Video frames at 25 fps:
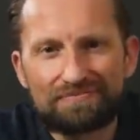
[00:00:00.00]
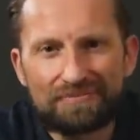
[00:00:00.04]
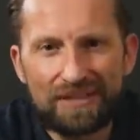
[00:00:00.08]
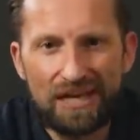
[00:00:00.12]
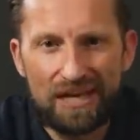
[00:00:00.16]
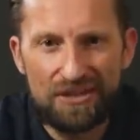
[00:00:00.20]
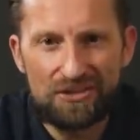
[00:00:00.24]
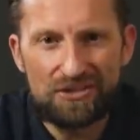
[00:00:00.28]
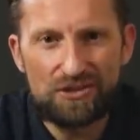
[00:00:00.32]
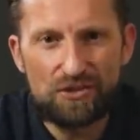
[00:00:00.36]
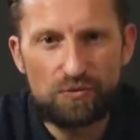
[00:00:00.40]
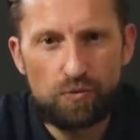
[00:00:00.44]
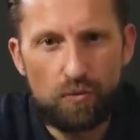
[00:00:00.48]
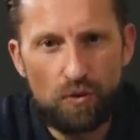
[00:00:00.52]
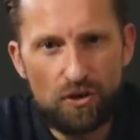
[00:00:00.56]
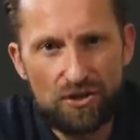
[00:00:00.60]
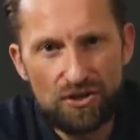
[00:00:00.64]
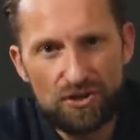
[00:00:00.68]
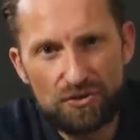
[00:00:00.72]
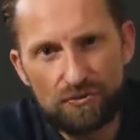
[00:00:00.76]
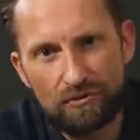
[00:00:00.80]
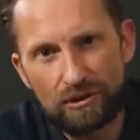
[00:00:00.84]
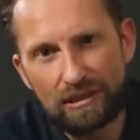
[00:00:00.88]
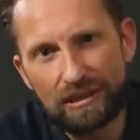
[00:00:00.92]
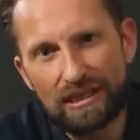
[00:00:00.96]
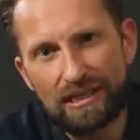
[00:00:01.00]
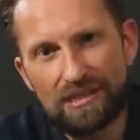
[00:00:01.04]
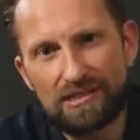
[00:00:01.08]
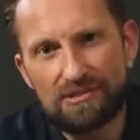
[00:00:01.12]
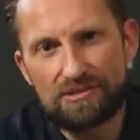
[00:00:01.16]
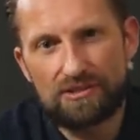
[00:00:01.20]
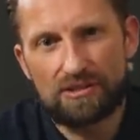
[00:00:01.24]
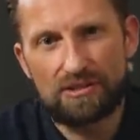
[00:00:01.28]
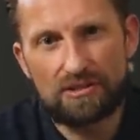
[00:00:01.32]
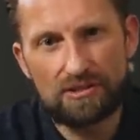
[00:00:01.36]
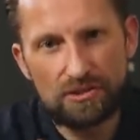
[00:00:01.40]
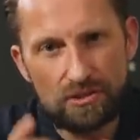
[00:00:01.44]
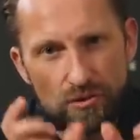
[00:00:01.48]
Now Swatch
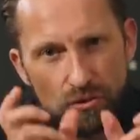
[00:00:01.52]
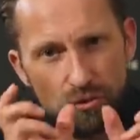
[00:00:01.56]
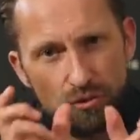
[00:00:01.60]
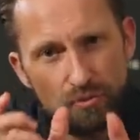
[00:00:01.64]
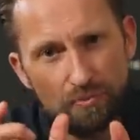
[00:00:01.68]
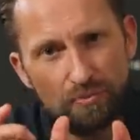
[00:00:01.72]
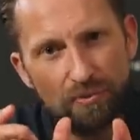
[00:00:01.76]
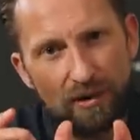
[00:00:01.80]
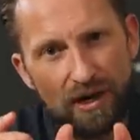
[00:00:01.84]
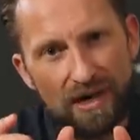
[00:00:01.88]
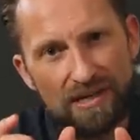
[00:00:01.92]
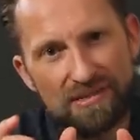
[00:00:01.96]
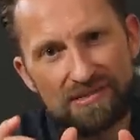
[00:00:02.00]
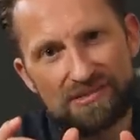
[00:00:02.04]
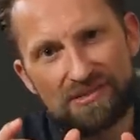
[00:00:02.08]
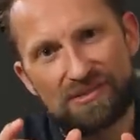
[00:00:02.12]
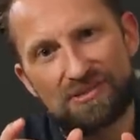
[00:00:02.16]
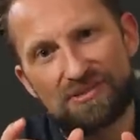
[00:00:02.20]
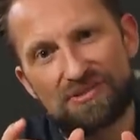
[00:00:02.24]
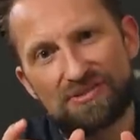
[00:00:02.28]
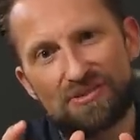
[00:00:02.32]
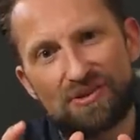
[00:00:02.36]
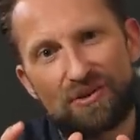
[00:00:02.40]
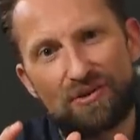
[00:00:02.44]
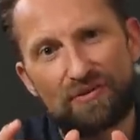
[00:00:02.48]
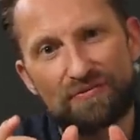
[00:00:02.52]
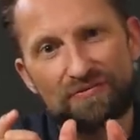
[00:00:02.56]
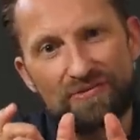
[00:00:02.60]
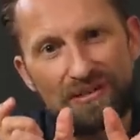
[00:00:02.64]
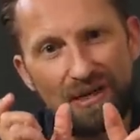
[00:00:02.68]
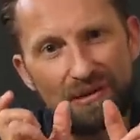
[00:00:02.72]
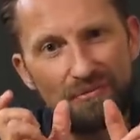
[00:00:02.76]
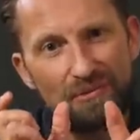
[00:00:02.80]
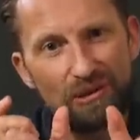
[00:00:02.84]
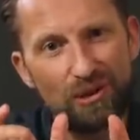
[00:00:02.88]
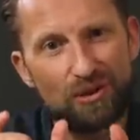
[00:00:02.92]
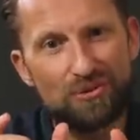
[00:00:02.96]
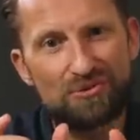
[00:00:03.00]
released two braces of
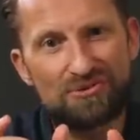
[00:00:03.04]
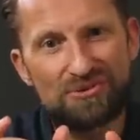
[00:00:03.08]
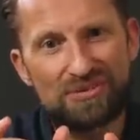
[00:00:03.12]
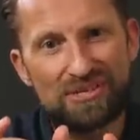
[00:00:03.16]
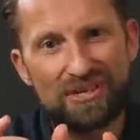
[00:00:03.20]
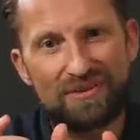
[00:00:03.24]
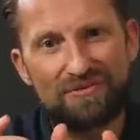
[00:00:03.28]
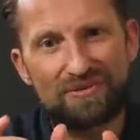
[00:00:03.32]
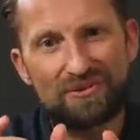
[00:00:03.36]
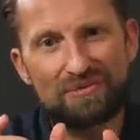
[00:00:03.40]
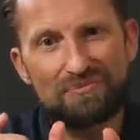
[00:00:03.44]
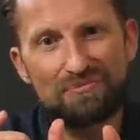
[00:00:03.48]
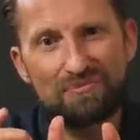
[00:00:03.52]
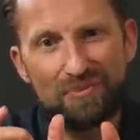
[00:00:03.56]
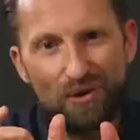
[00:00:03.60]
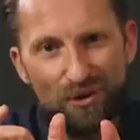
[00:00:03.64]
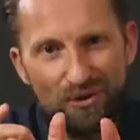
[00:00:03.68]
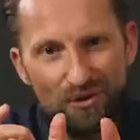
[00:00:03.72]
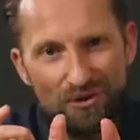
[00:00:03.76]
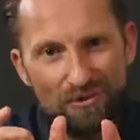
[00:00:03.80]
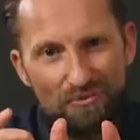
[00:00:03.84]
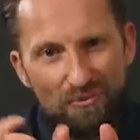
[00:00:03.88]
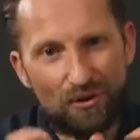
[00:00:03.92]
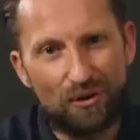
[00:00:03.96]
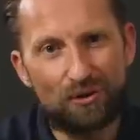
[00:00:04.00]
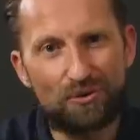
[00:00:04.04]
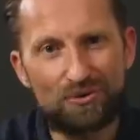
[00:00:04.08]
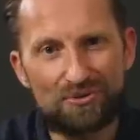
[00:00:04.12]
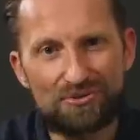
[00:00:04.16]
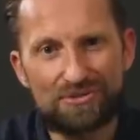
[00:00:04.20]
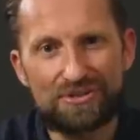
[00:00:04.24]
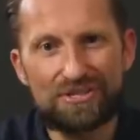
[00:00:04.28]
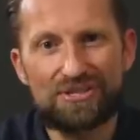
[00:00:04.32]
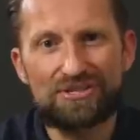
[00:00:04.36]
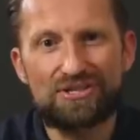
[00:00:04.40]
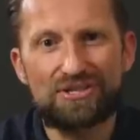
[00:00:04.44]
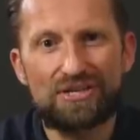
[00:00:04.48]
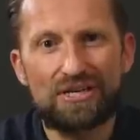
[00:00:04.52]
double oh seven Bond models
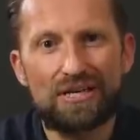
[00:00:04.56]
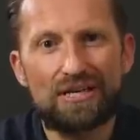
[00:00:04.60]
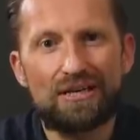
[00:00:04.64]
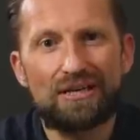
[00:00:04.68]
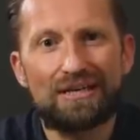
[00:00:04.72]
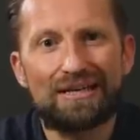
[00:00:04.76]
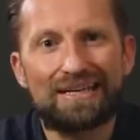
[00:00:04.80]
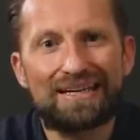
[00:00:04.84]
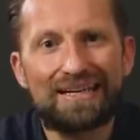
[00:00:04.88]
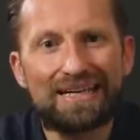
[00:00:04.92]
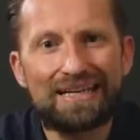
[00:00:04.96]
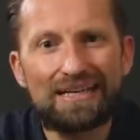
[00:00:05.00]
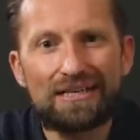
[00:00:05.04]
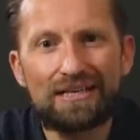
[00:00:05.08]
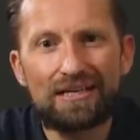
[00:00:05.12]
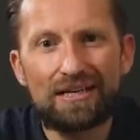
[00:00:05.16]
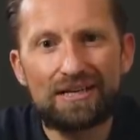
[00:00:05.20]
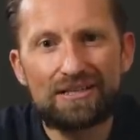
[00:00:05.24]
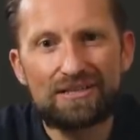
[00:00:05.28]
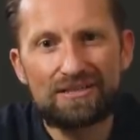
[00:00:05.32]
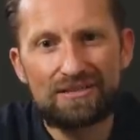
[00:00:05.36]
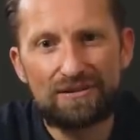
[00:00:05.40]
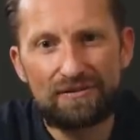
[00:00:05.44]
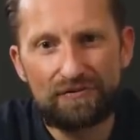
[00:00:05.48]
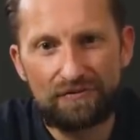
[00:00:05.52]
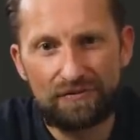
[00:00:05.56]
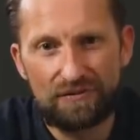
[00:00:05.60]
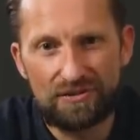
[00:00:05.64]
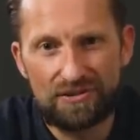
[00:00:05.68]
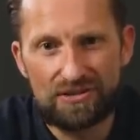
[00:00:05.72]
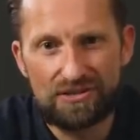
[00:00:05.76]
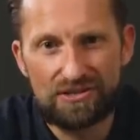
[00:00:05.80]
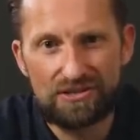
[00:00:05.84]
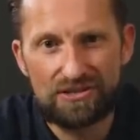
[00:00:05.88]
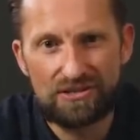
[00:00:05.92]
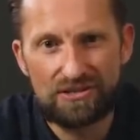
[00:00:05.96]
this year in different